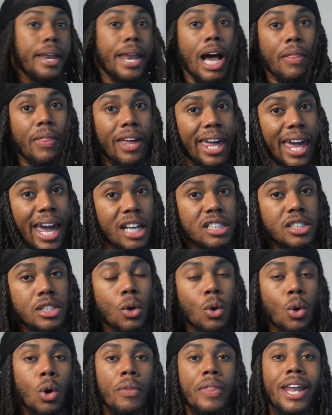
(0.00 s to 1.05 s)
Now, the castor
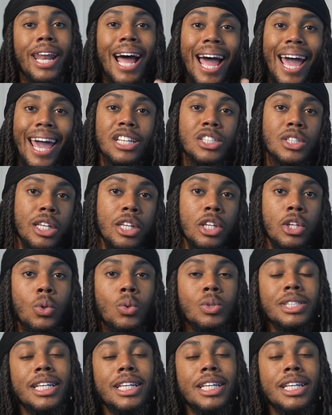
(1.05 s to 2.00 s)
oil that I actually use